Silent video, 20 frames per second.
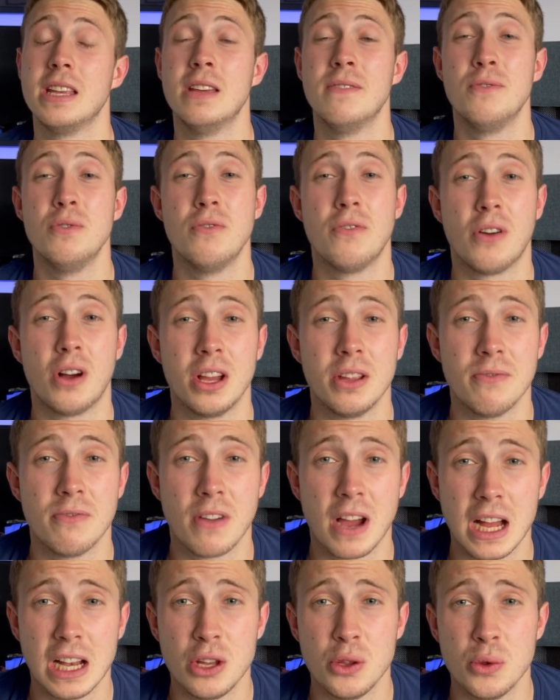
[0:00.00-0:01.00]
if you find
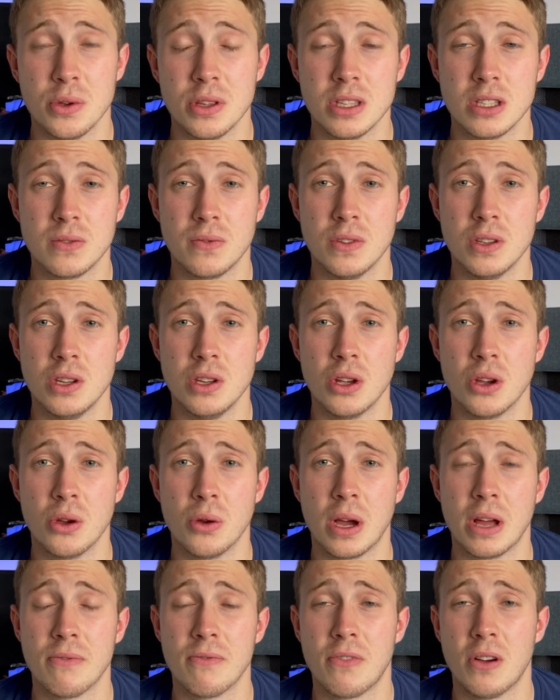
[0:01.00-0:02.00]
value in this
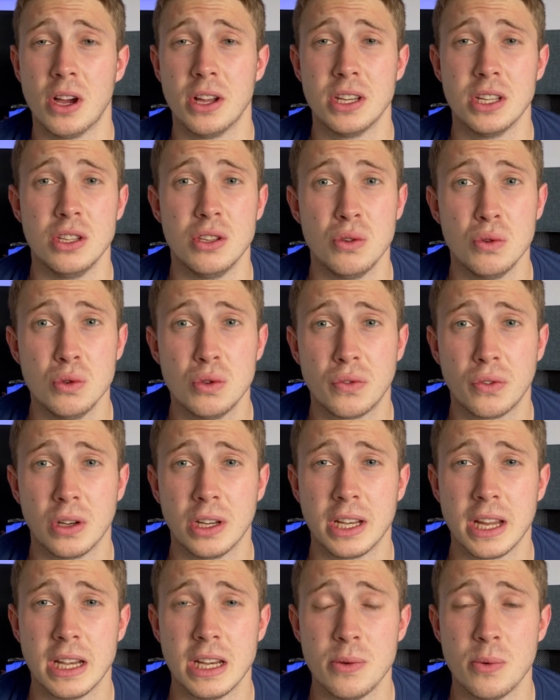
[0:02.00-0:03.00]
video and find it useful
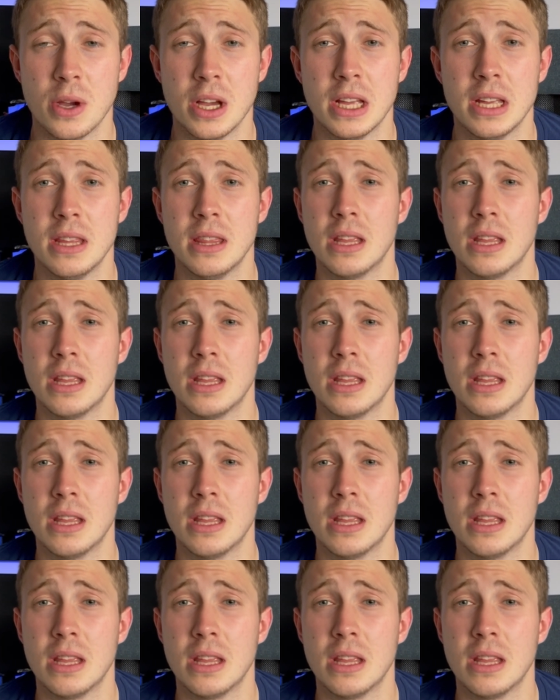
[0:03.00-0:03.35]
in any way,